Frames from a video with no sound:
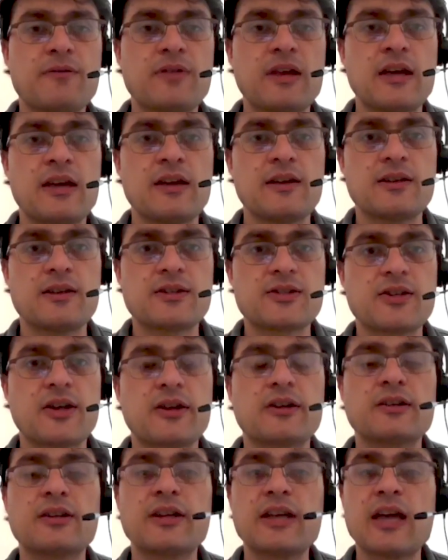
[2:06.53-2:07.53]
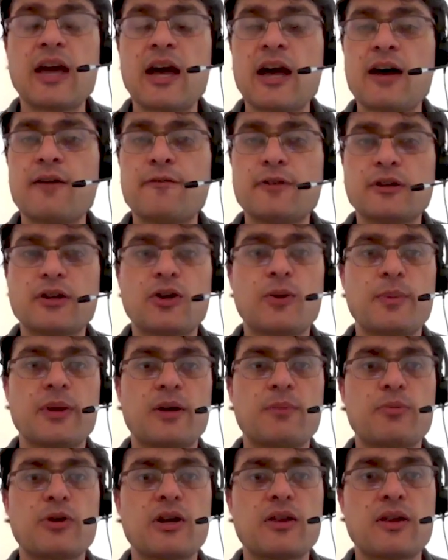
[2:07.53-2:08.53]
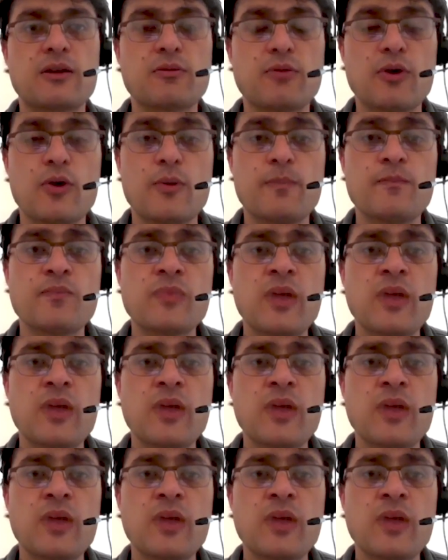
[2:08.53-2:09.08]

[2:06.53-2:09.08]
they suddenly have a little bit of breathing room.